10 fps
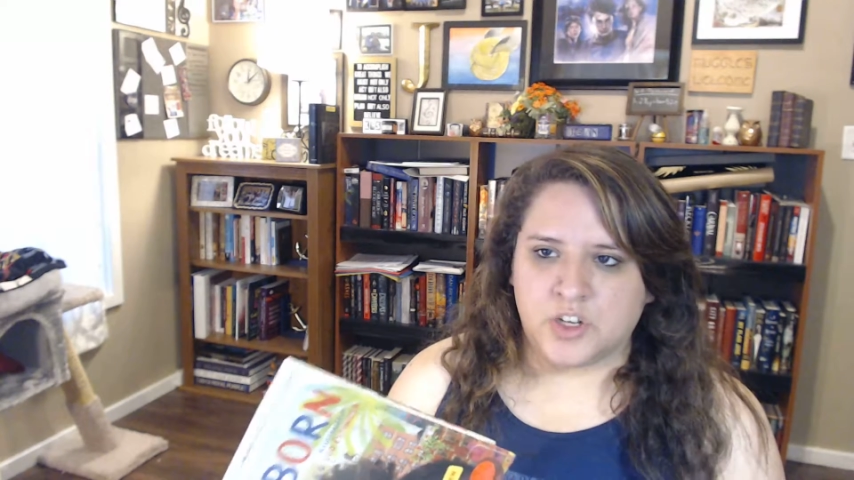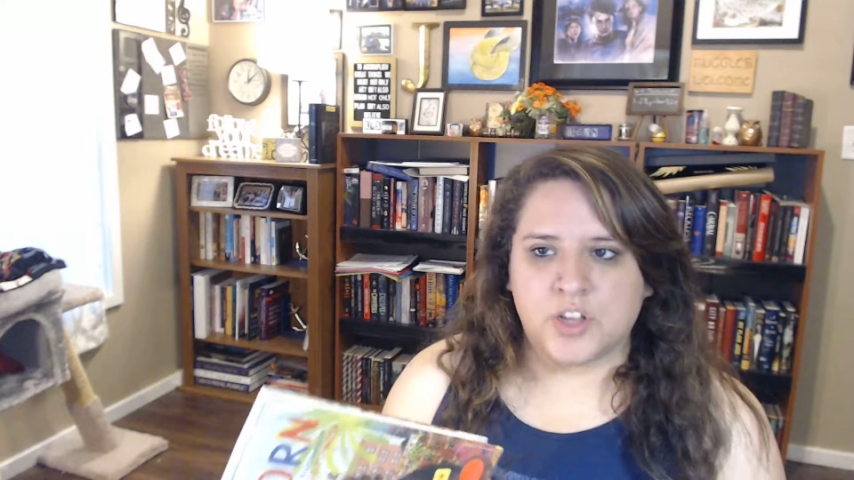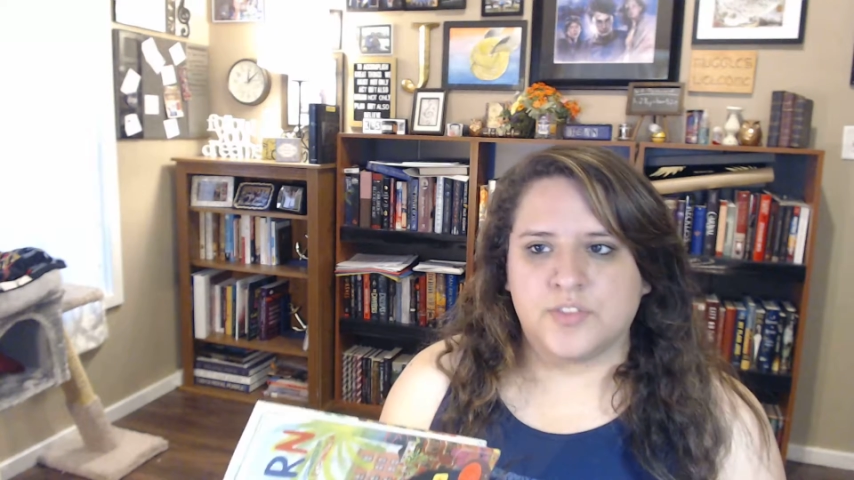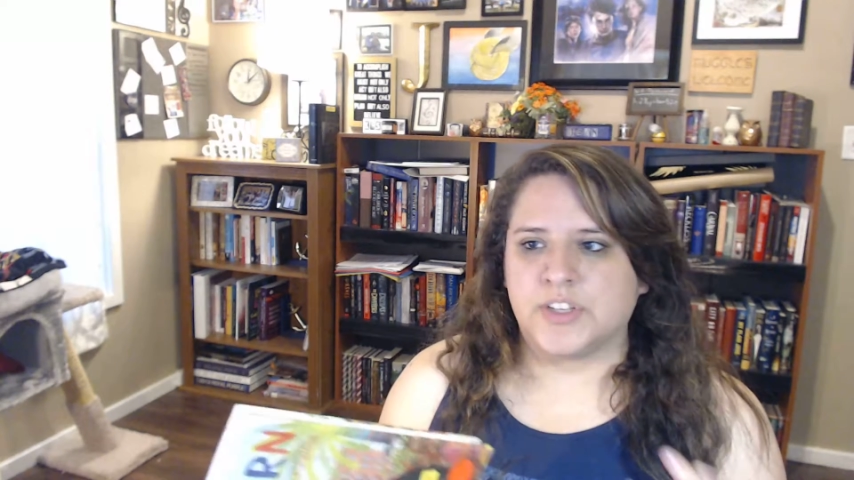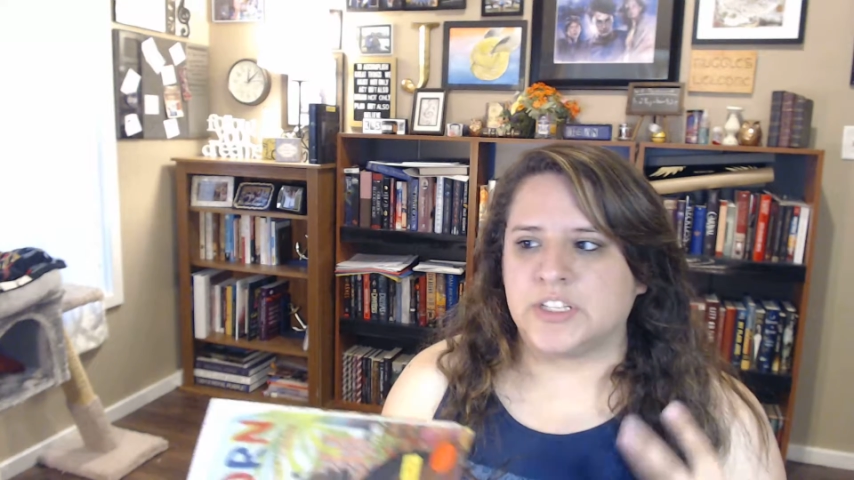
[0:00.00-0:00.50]

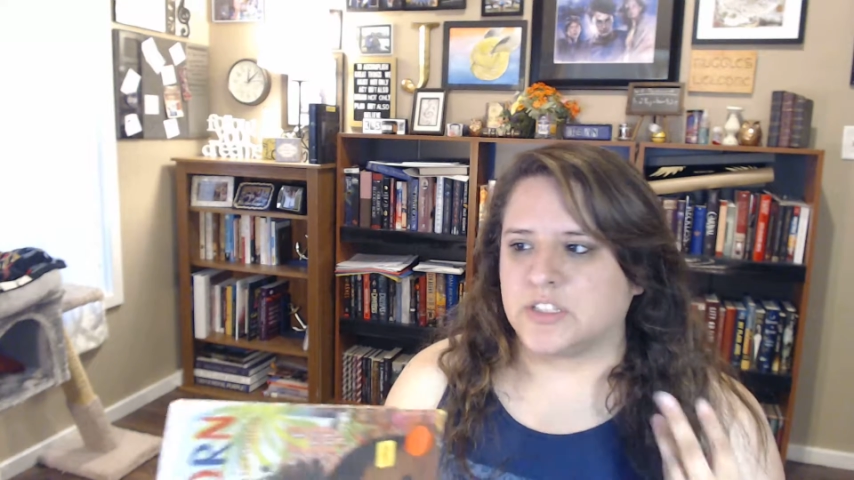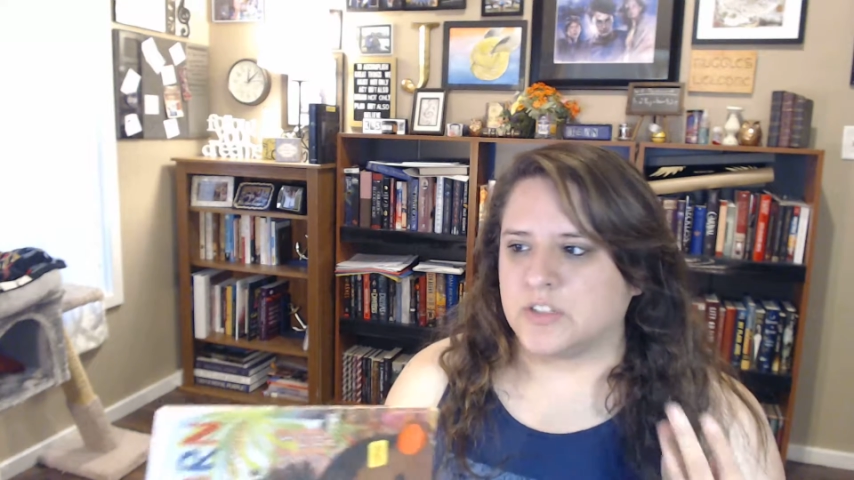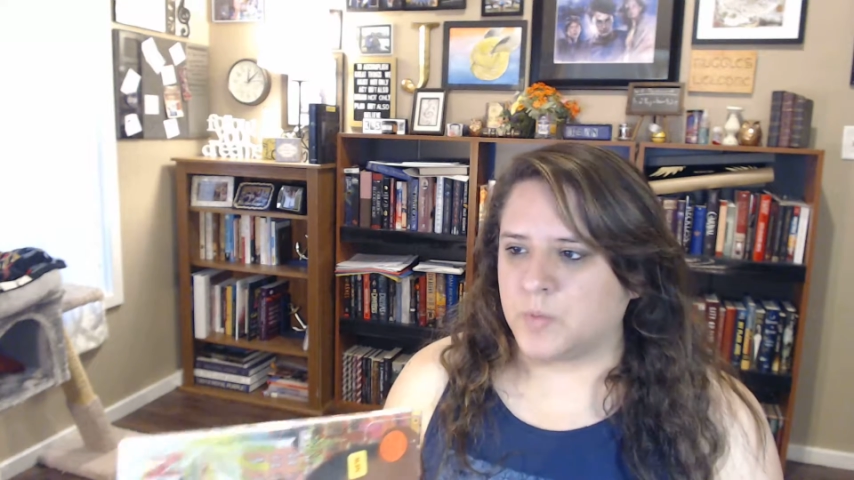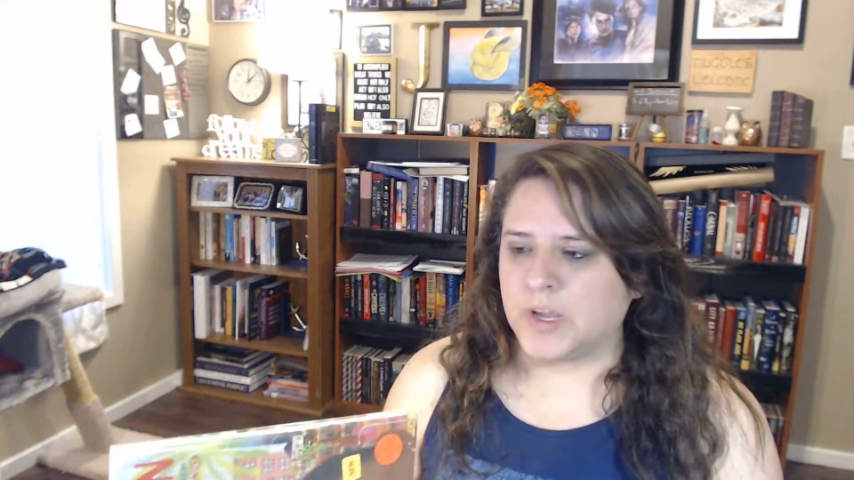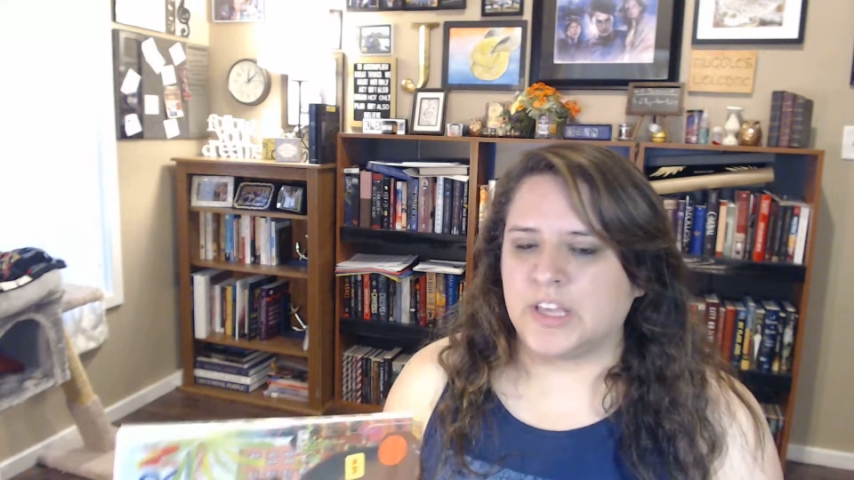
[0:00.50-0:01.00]
dolphins
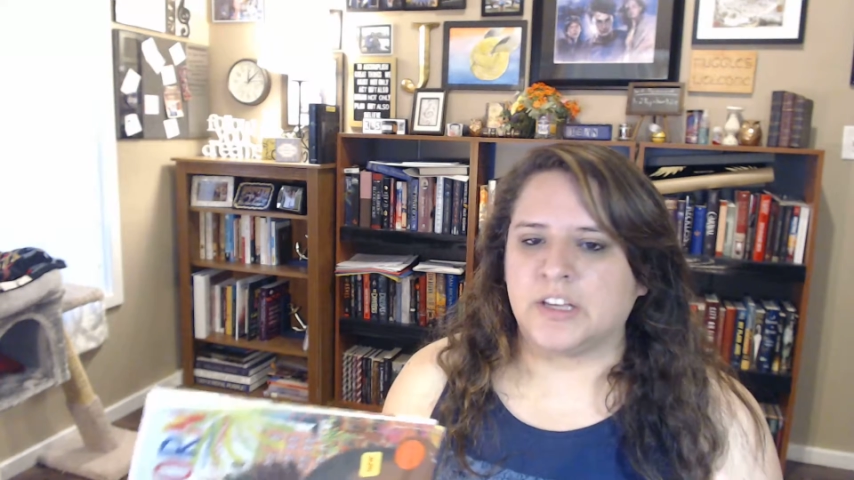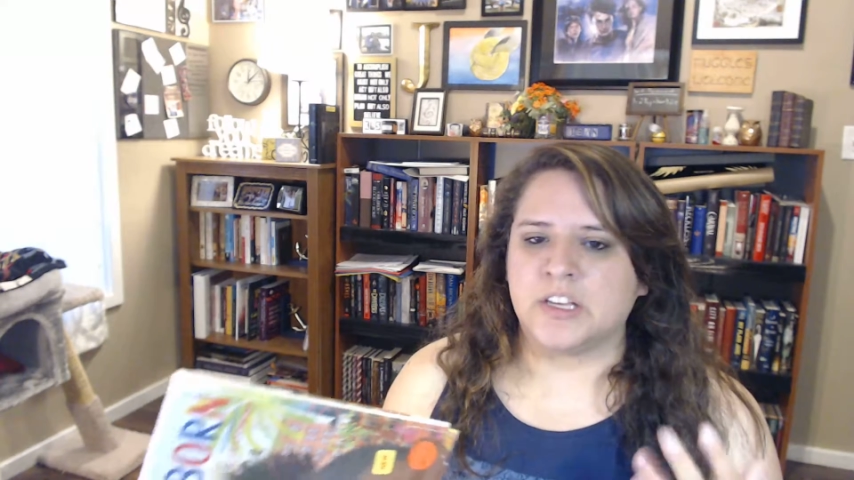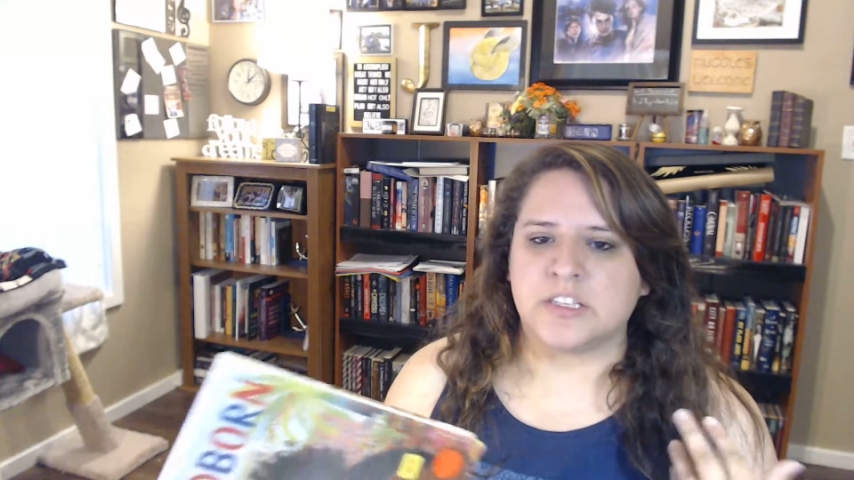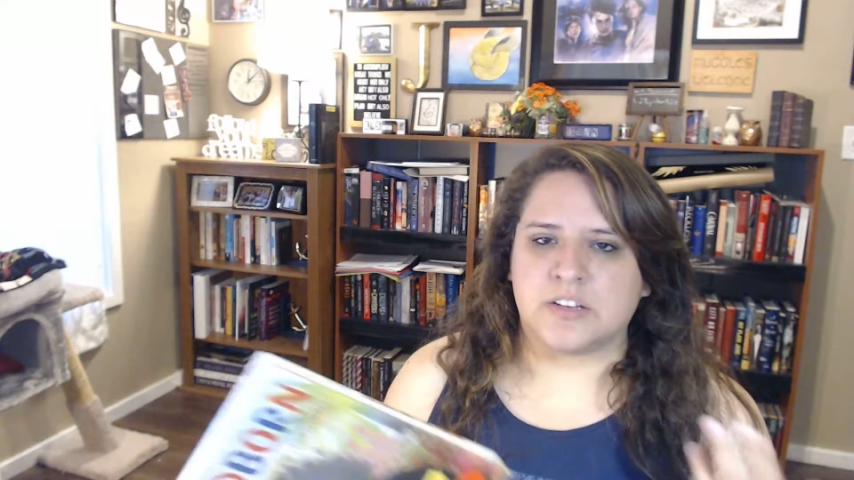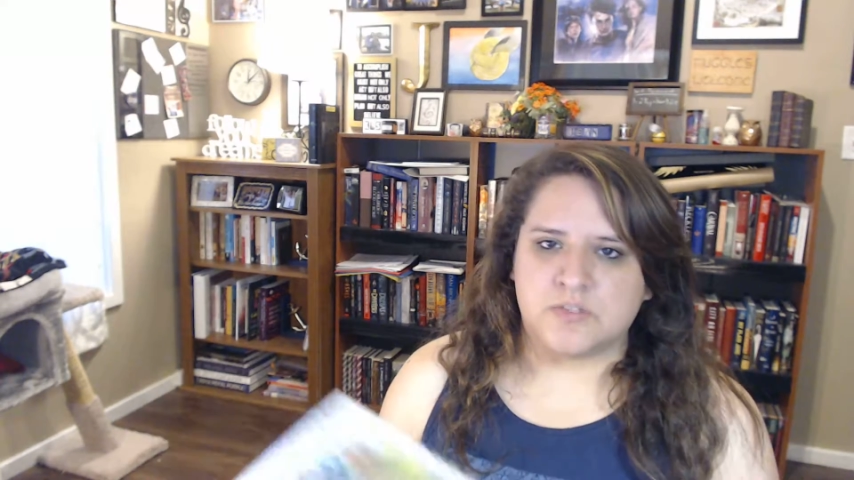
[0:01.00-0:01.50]
and
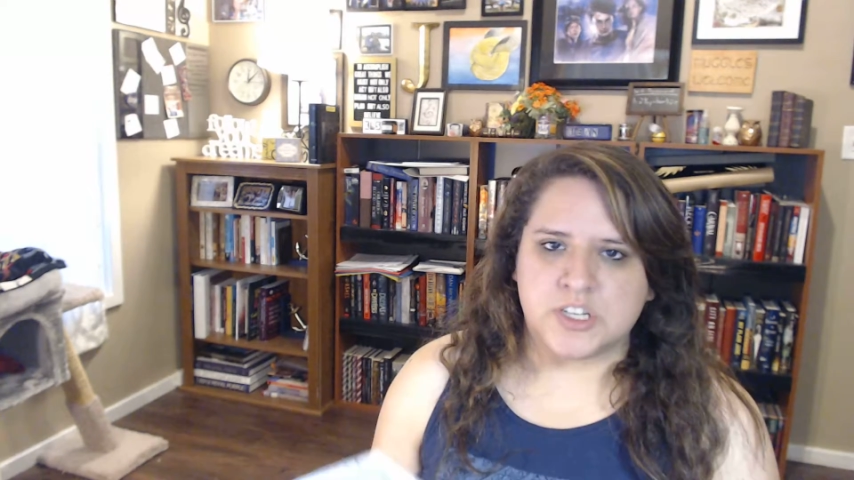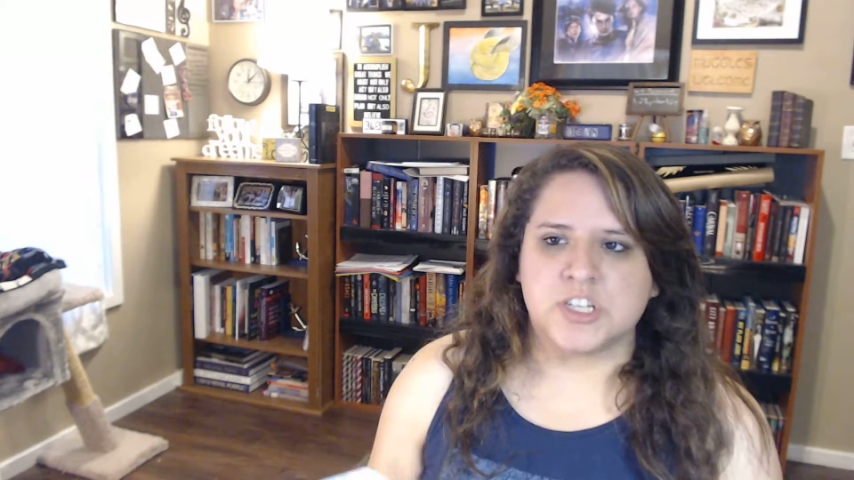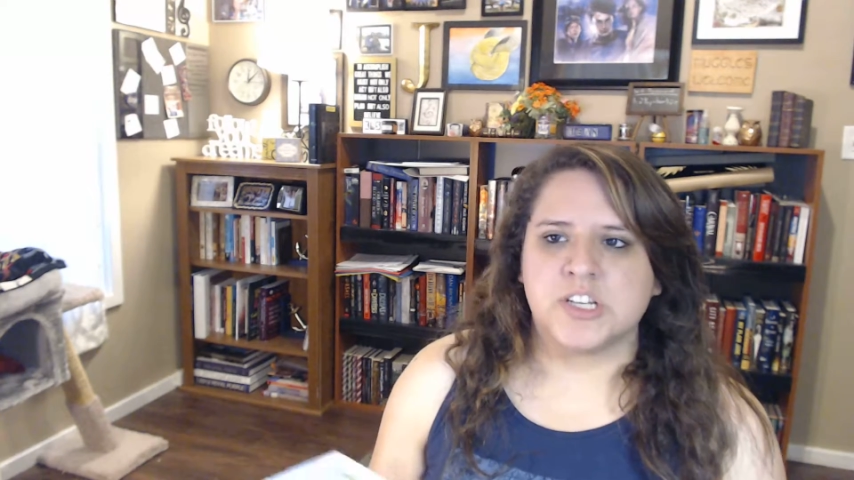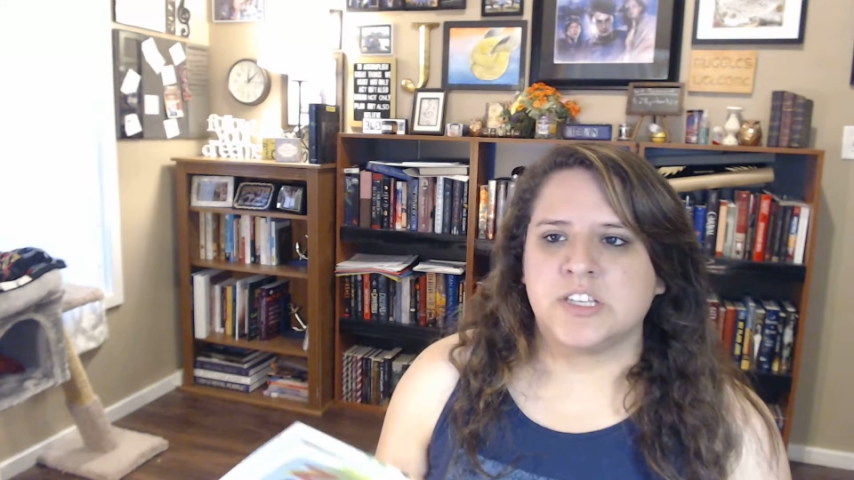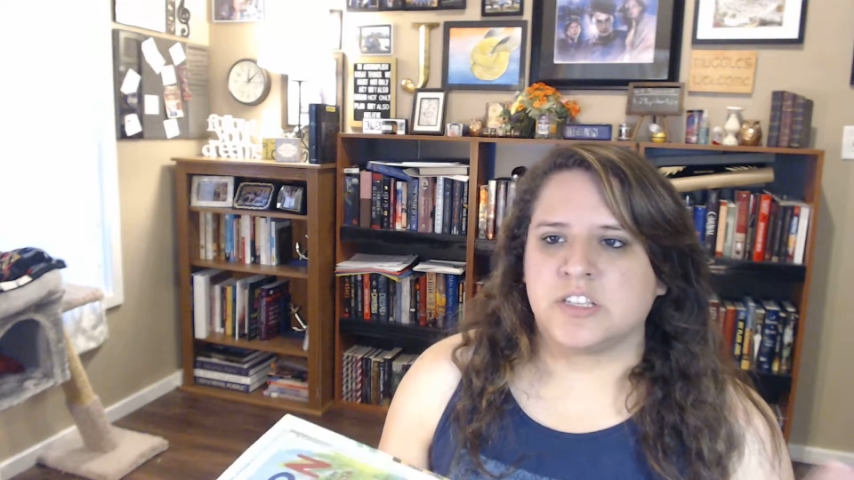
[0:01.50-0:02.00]
whales and
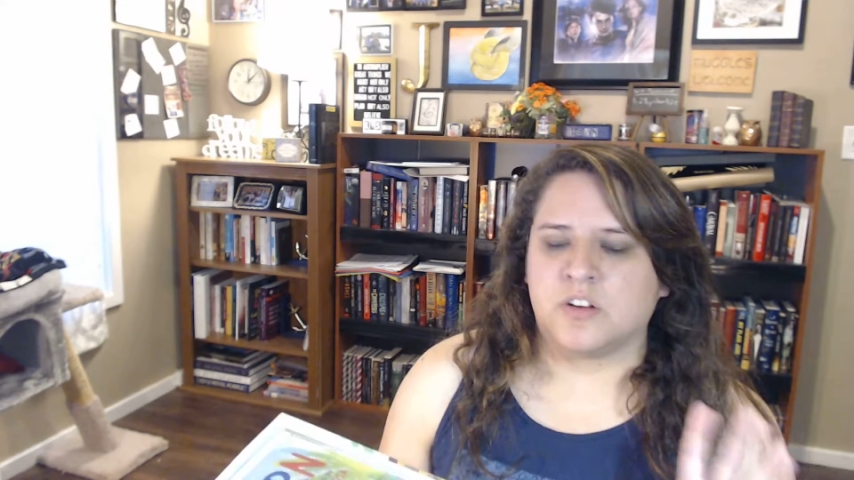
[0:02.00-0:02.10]
fishes